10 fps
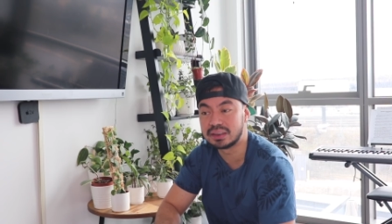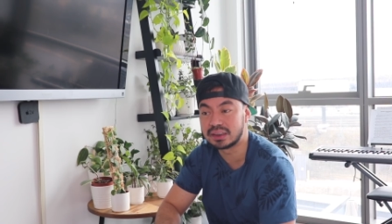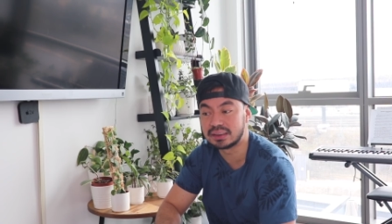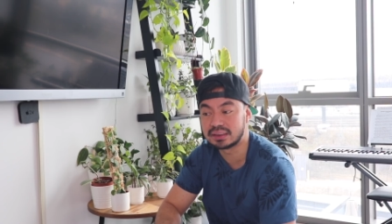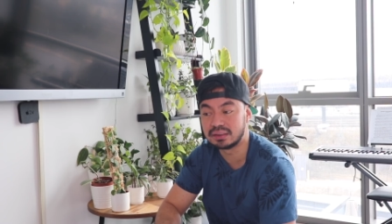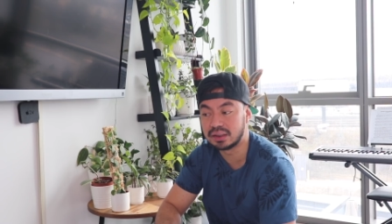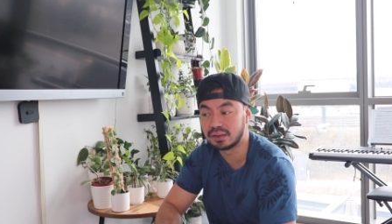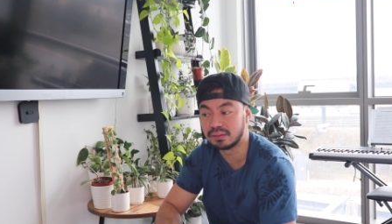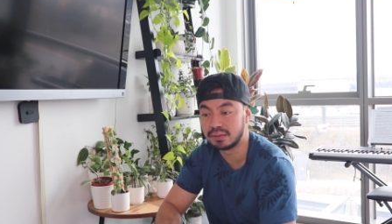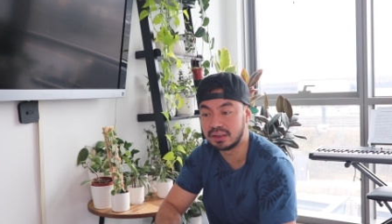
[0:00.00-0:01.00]
It just you
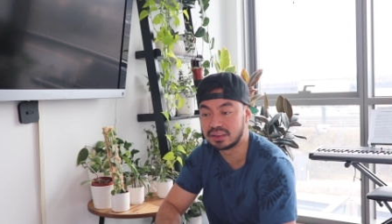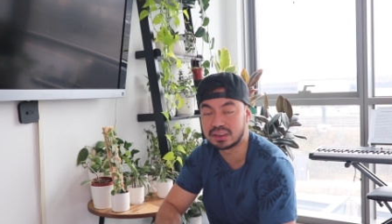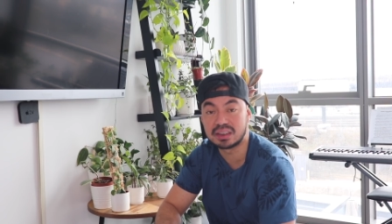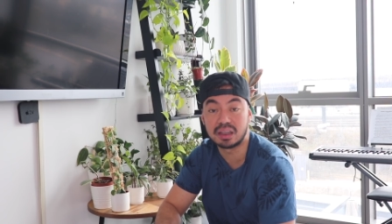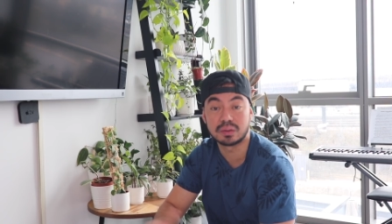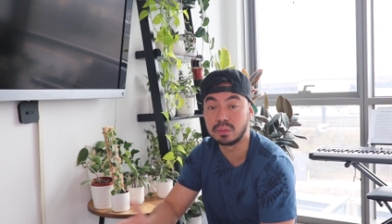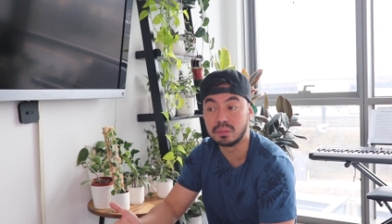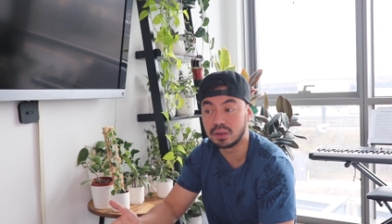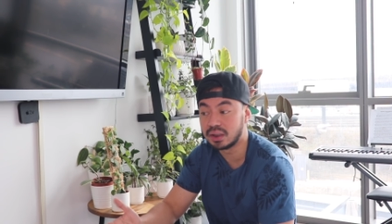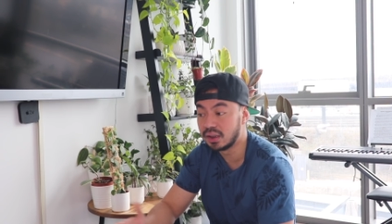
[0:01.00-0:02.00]
know is just not
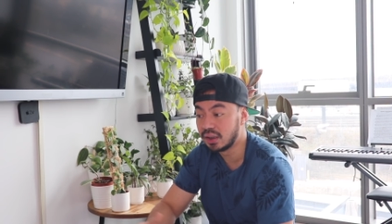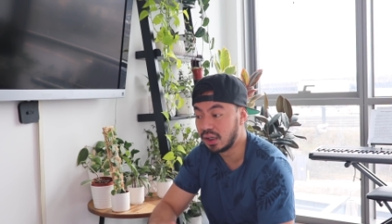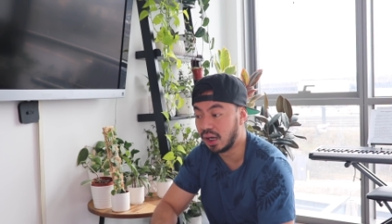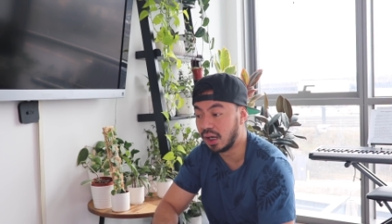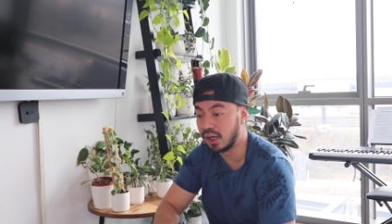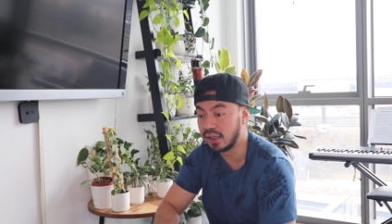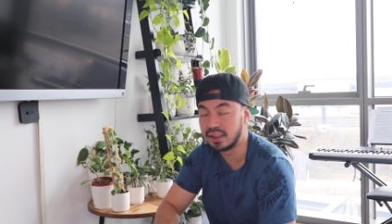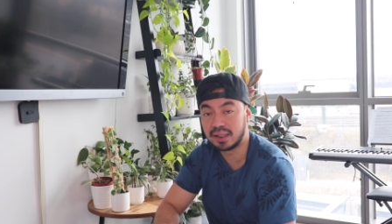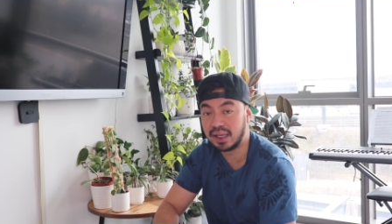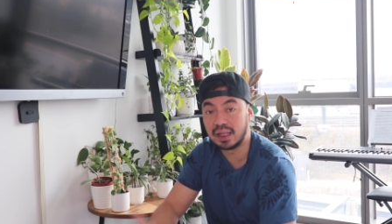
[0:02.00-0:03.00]
cool uh, and
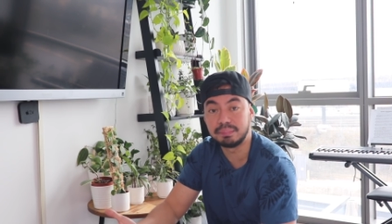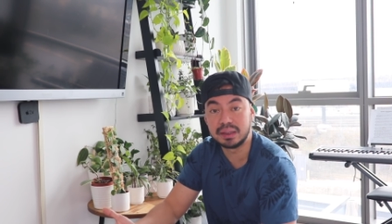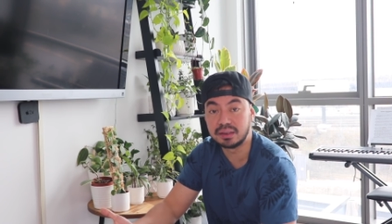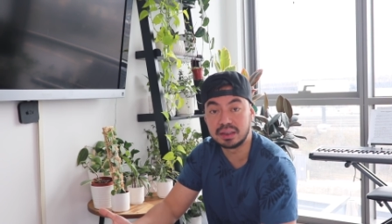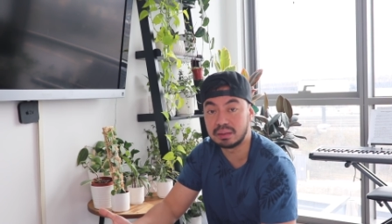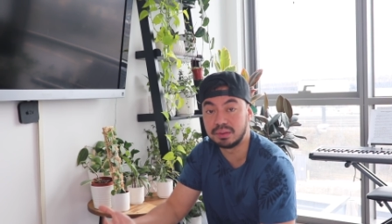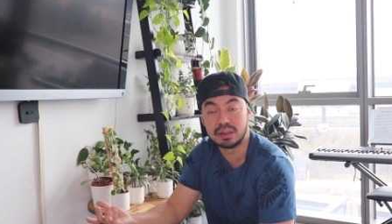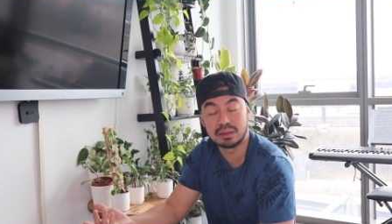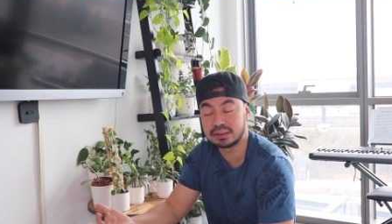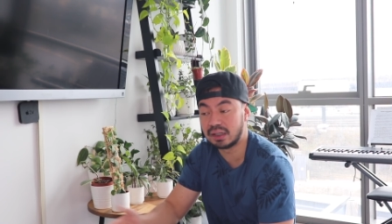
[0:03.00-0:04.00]
not helping the community
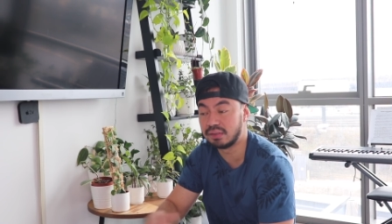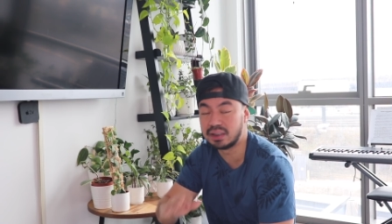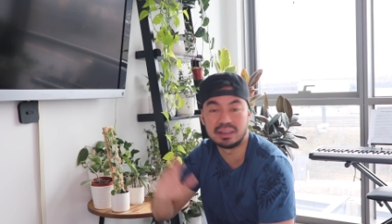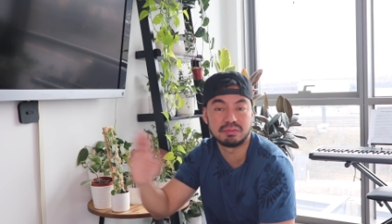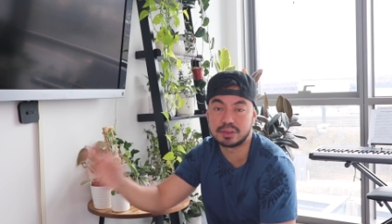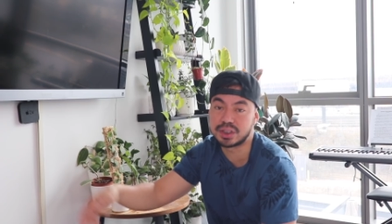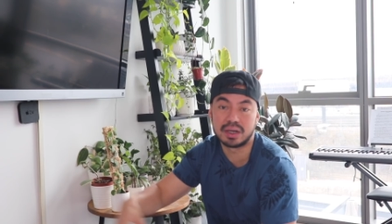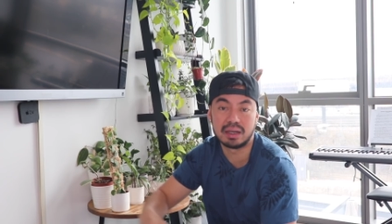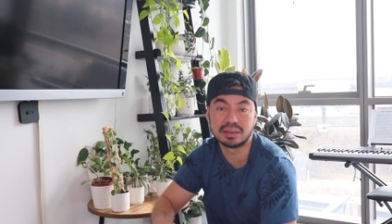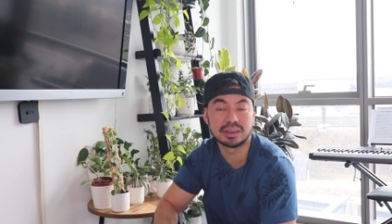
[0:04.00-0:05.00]
whatsoever, then for sure
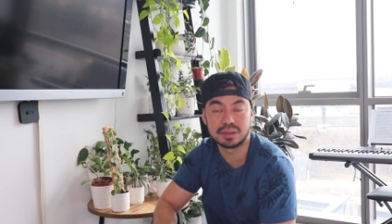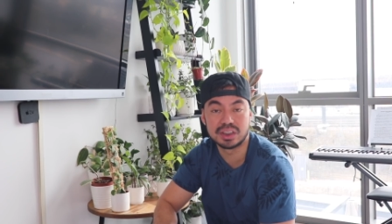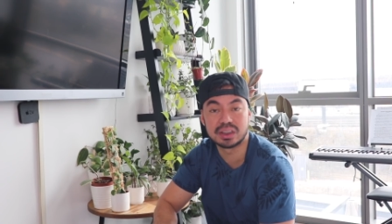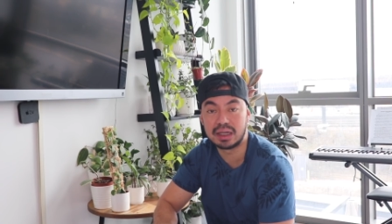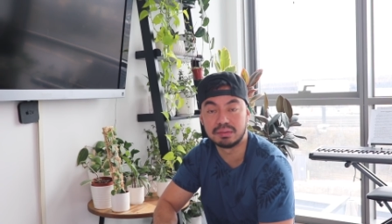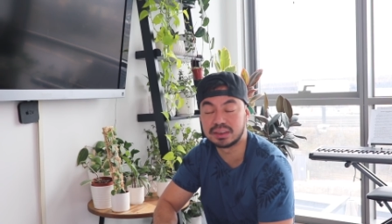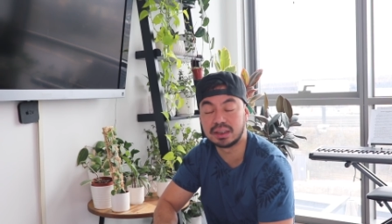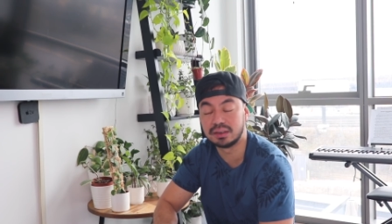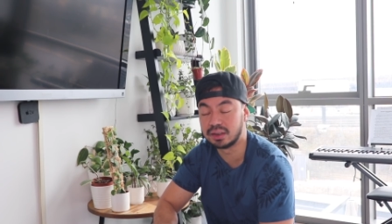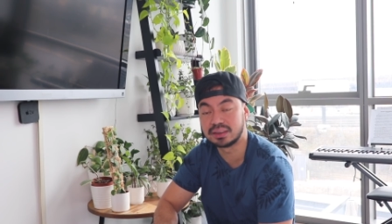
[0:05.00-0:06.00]
I was encouraged. I would t-
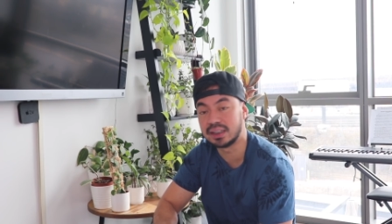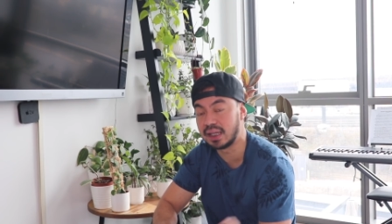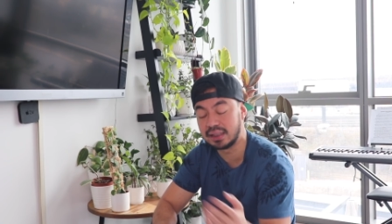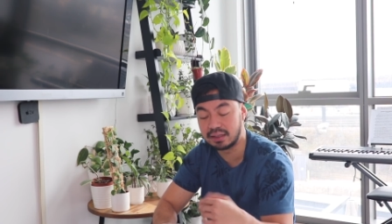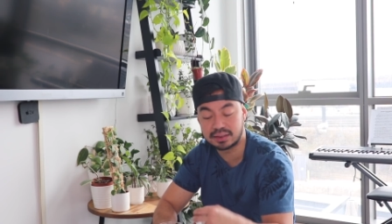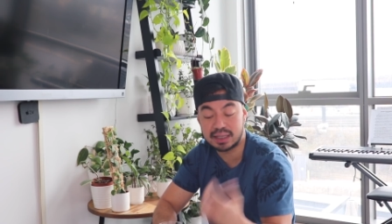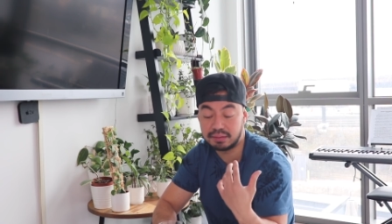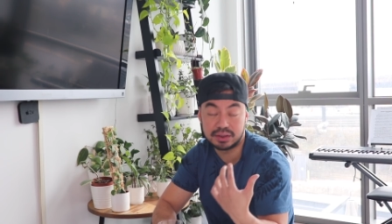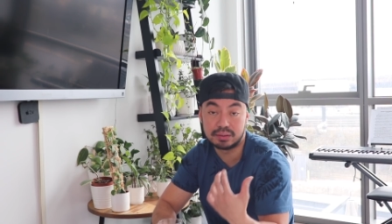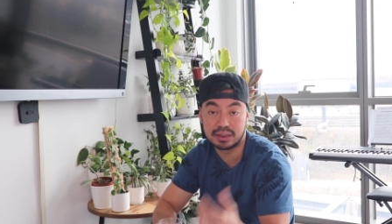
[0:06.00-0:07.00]
you know take that down because I
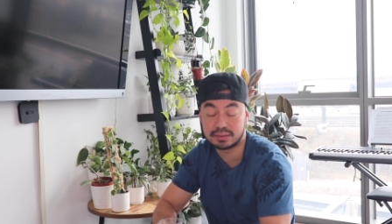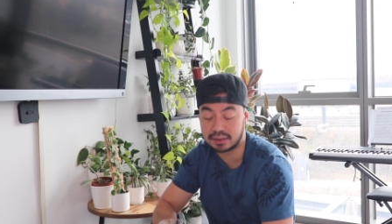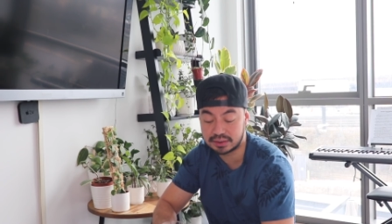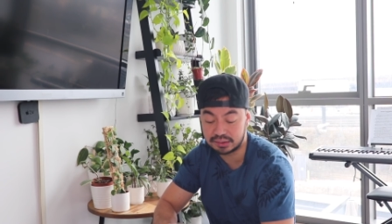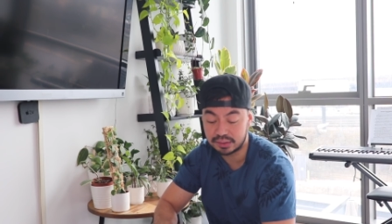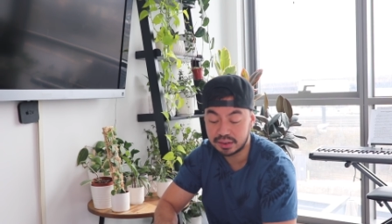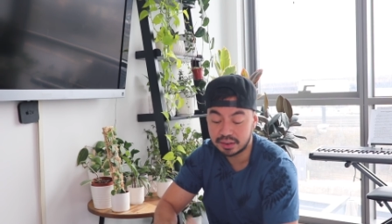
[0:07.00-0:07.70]
would do it as well too.